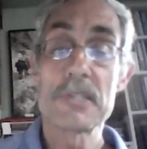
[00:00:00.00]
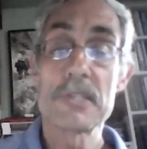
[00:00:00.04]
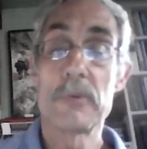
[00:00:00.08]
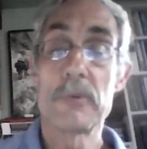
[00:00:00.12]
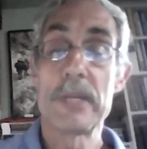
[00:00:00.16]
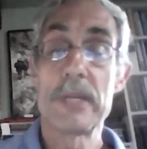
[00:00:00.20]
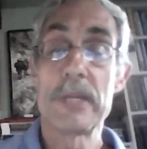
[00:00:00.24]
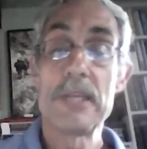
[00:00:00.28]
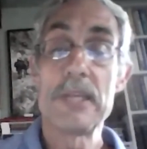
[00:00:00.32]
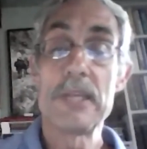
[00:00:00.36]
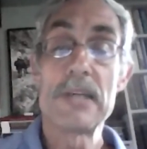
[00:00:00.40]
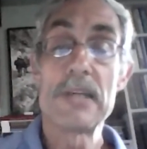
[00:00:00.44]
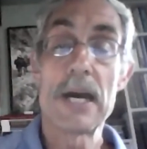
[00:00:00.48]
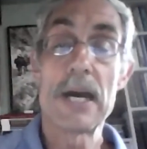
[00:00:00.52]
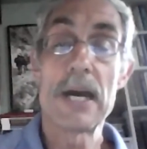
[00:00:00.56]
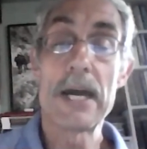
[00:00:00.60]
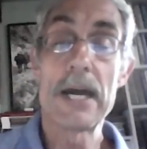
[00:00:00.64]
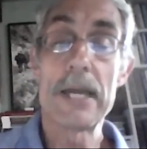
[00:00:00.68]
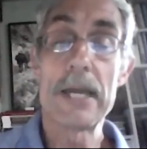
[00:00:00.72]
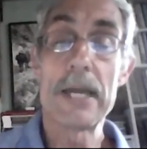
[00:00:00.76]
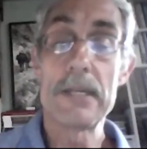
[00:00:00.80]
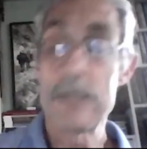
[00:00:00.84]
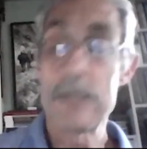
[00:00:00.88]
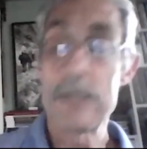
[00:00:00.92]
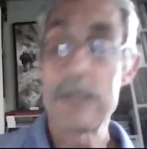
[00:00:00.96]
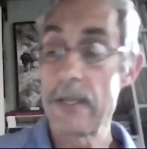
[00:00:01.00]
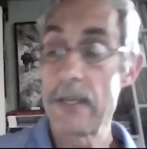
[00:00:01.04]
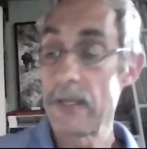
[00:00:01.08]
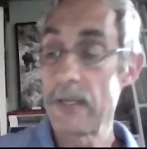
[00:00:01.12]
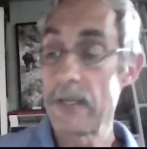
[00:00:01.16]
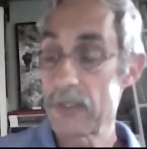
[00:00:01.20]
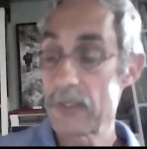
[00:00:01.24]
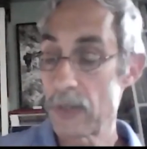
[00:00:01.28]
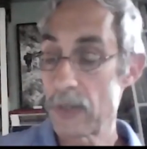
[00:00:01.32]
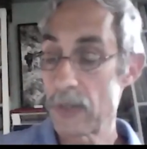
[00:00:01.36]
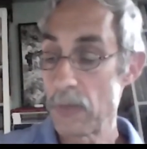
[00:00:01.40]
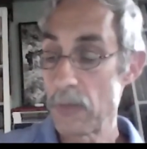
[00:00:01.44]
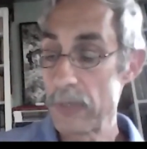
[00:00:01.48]
when he died,
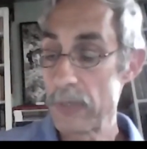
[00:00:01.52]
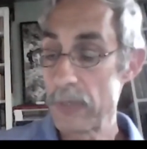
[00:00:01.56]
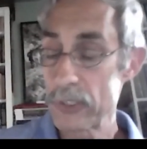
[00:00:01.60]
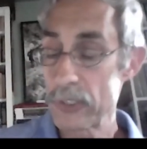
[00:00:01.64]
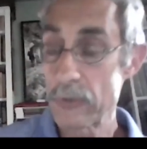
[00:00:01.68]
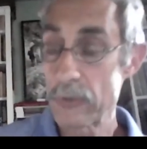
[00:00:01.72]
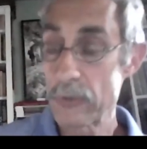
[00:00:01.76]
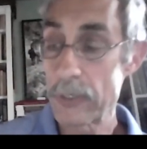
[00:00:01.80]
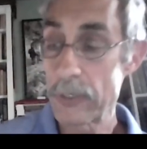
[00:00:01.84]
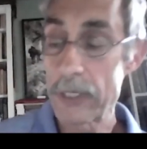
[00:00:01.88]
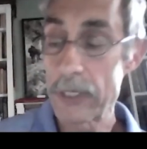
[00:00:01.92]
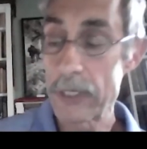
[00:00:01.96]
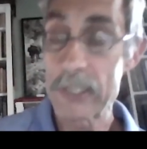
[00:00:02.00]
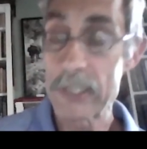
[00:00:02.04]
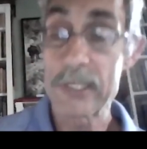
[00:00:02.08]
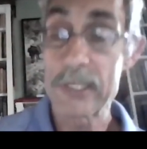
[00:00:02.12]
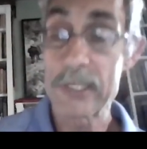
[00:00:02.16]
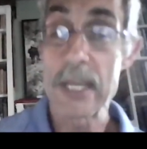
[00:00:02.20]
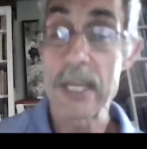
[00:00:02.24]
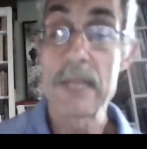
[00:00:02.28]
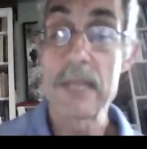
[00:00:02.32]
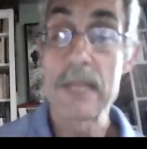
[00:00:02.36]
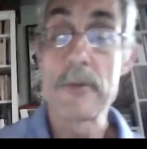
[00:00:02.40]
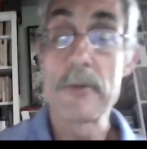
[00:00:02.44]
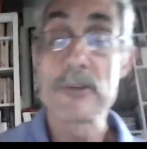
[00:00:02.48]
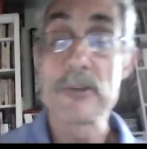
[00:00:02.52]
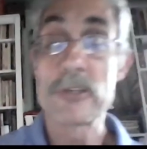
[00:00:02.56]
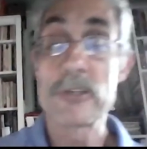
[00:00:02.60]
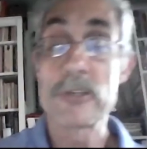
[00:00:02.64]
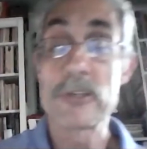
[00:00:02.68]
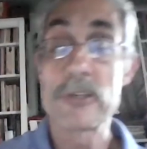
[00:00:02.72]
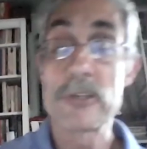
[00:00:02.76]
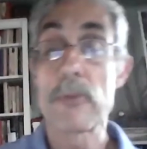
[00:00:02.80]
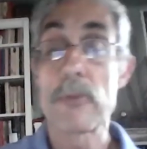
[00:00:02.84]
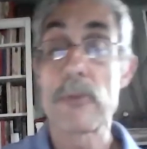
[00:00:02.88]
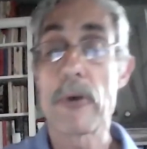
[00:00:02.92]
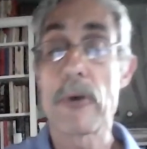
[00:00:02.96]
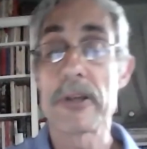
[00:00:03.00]
his obituaries say the most
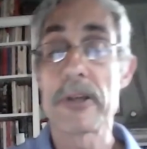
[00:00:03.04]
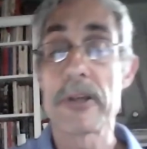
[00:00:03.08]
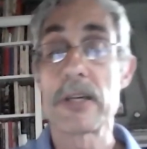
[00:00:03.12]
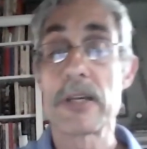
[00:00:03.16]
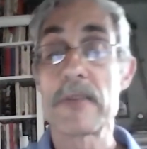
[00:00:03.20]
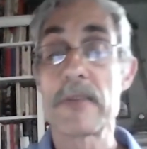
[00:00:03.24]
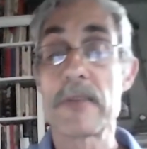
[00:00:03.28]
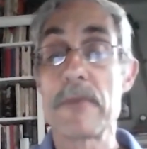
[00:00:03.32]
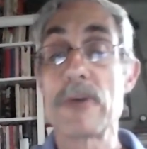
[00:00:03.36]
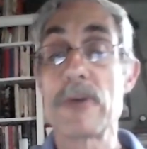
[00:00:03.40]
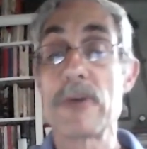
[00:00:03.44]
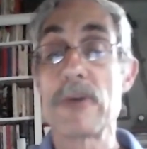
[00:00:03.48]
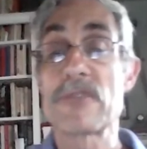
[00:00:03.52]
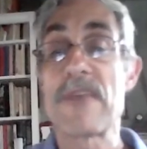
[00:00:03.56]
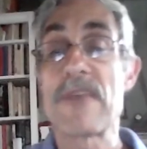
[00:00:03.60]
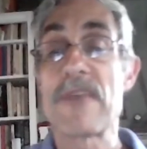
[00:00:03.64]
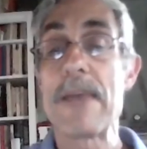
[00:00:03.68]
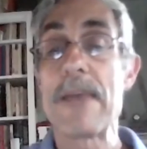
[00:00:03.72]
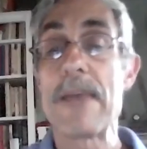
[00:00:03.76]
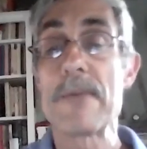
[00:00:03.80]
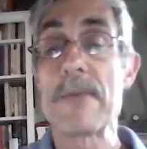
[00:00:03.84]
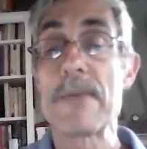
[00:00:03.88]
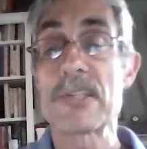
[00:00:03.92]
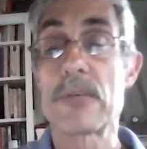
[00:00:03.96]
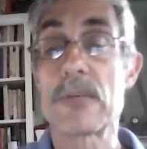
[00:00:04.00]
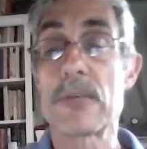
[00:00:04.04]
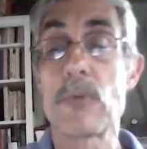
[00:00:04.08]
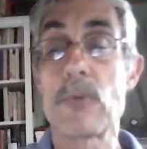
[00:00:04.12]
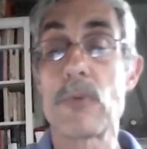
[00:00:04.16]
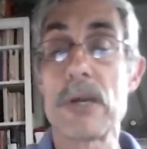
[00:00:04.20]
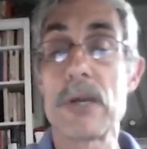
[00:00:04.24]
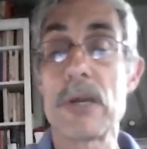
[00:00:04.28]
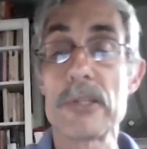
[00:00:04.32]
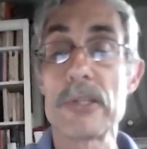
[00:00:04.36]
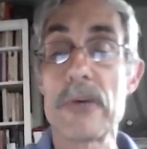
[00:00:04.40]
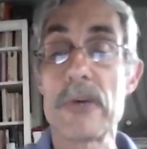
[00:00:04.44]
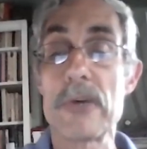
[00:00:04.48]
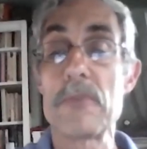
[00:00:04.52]
important, most famous, and
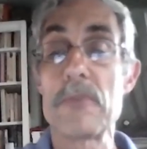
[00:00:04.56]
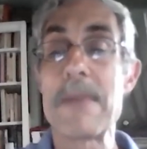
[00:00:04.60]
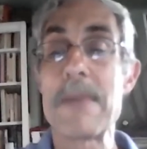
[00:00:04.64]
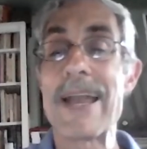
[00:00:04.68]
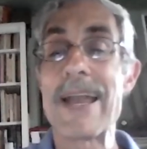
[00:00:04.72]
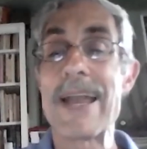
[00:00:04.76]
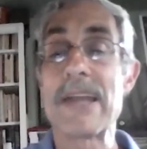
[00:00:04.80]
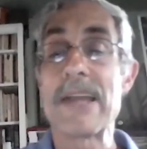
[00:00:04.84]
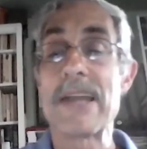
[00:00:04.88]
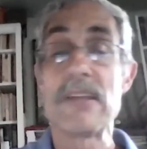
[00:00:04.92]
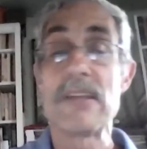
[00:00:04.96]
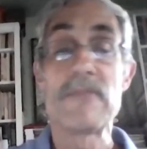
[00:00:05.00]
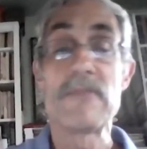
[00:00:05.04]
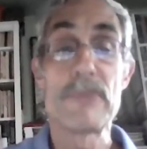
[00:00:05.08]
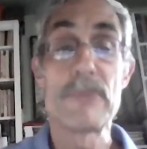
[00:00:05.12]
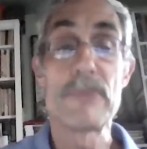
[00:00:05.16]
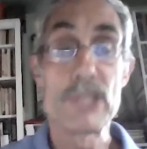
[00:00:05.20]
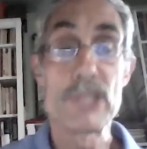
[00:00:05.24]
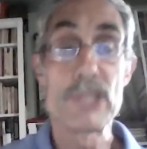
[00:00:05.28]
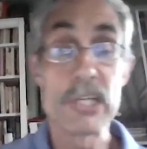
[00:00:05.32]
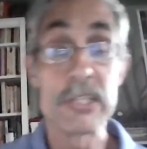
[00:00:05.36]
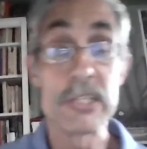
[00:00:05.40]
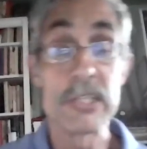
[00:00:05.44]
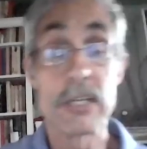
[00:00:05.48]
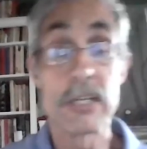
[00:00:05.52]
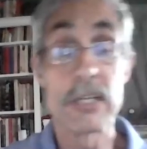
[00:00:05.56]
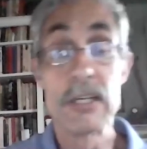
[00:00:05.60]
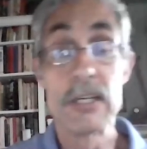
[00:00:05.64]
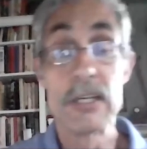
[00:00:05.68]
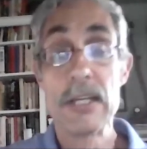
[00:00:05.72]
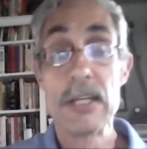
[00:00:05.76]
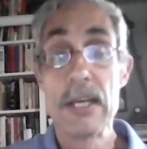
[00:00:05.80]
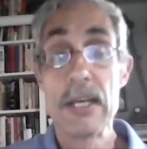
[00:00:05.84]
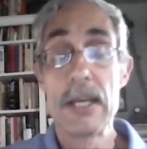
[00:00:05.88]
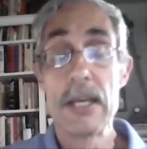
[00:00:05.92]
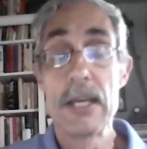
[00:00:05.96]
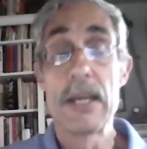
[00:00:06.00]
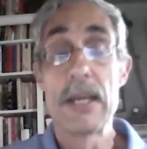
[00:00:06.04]
well-known man in Virginia.
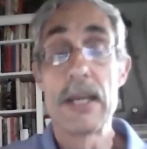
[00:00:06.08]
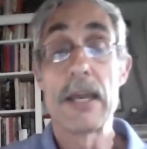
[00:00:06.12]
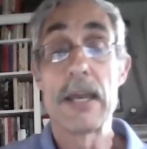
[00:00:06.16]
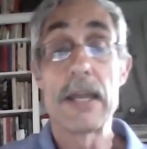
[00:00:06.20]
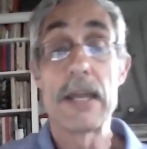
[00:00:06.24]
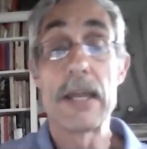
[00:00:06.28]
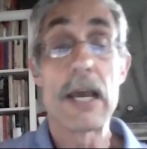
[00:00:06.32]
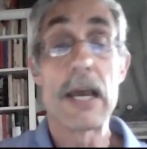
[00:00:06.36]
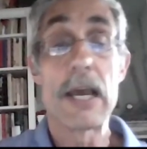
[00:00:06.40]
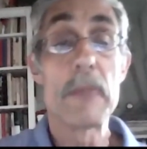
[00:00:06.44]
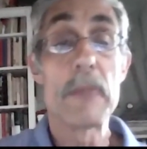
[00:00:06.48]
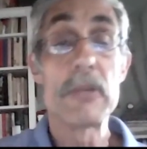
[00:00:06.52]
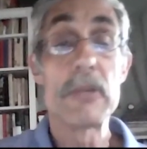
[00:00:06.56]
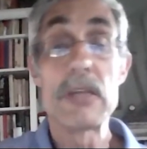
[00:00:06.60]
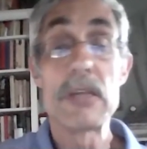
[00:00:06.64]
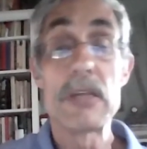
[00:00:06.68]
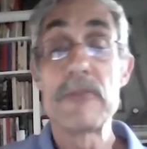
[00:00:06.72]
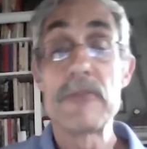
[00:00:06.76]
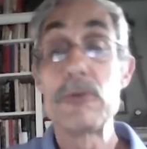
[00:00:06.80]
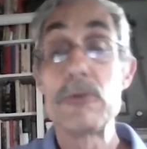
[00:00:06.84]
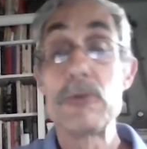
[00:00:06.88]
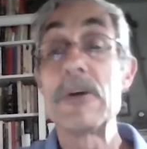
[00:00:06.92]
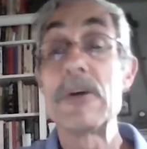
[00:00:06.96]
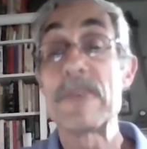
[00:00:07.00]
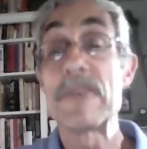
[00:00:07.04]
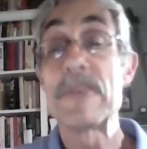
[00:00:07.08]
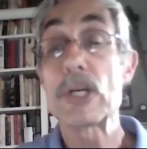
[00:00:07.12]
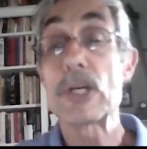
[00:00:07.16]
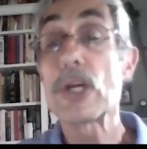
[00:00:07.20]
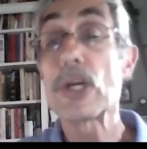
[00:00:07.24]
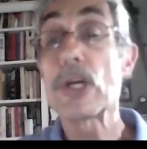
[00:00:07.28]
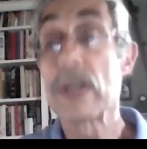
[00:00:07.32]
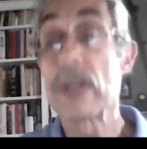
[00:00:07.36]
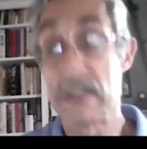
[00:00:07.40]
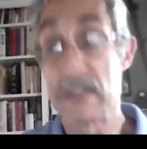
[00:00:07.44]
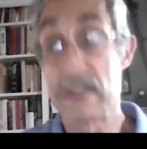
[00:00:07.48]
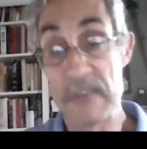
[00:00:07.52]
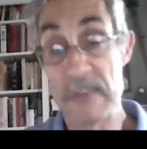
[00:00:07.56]
And how many of you have
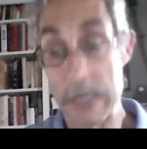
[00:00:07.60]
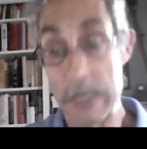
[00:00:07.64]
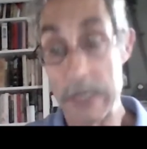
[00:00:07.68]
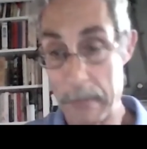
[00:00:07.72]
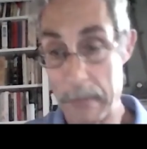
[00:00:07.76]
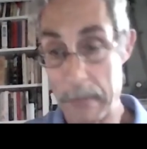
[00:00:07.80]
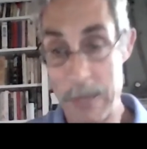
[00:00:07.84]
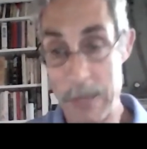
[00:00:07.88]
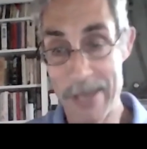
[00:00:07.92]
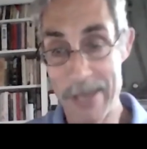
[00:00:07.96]
heard of him?